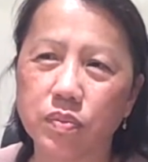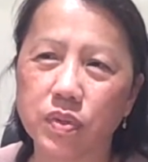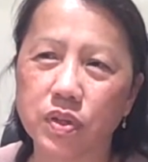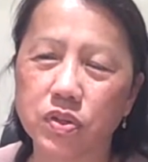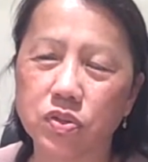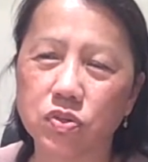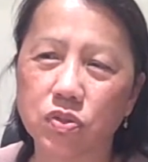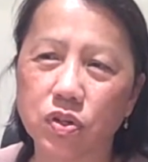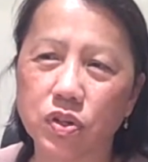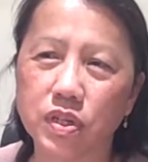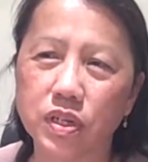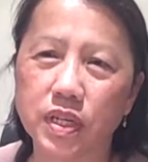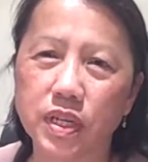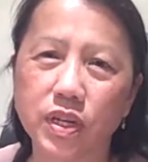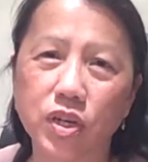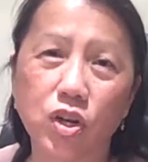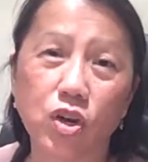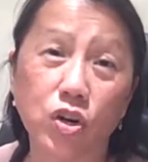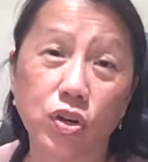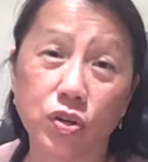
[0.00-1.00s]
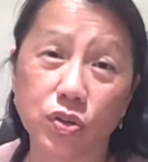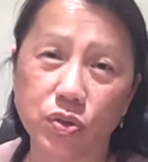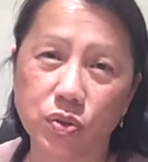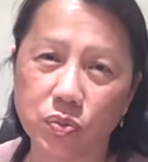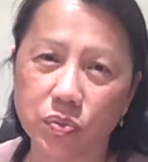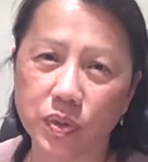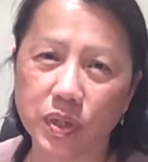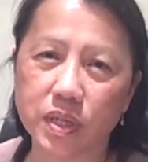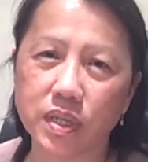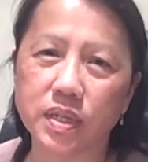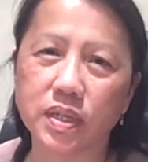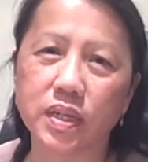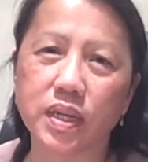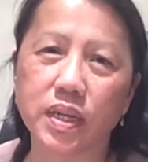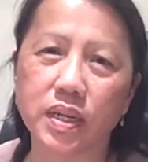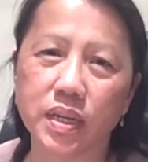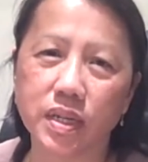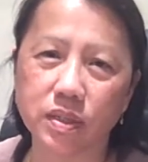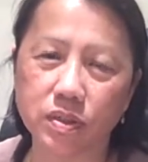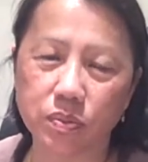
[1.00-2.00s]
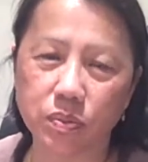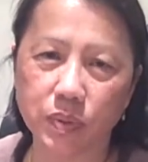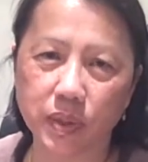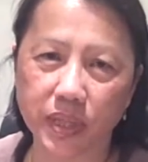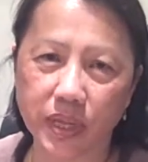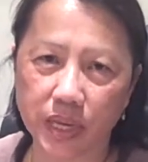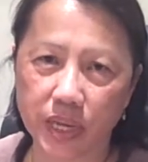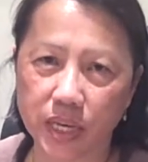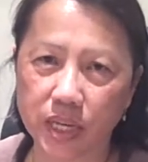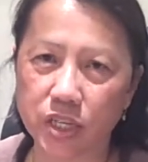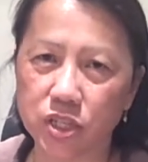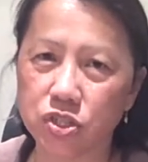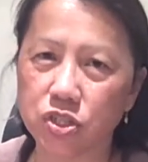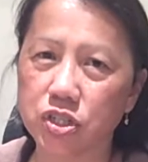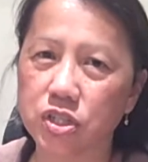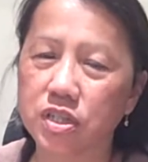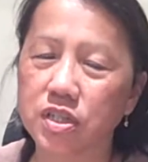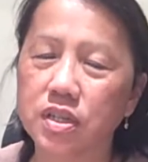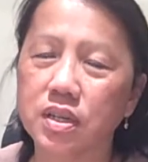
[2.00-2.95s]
It started getting harder to read, and I guess with age,